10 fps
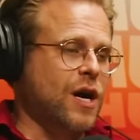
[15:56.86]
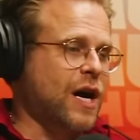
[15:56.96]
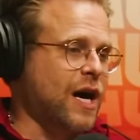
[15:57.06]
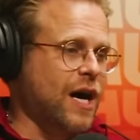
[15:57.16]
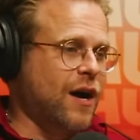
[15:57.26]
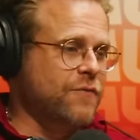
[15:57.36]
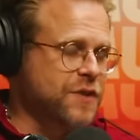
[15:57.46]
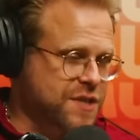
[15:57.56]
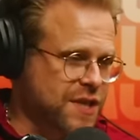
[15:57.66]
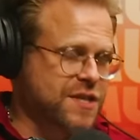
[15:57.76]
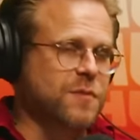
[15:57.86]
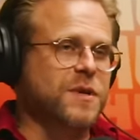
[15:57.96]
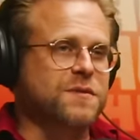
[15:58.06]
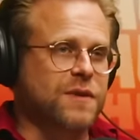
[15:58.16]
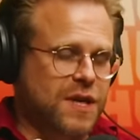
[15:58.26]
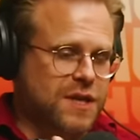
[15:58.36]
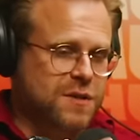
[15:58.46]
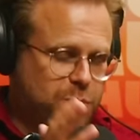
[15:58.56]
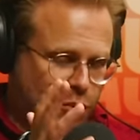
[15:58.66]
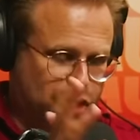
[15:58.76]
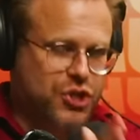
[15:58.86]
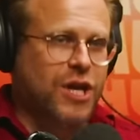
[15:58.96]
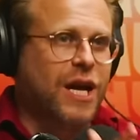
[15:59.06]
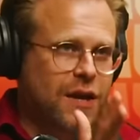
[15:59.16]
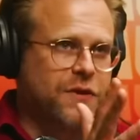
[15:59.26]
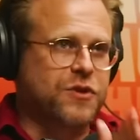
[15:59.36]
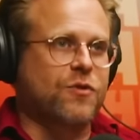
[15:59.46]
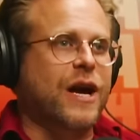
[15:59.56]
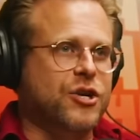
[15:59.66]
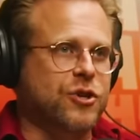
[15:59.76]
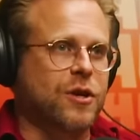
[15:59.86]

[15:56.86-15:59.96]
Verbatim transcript: uh, of the system is is pushing in the direction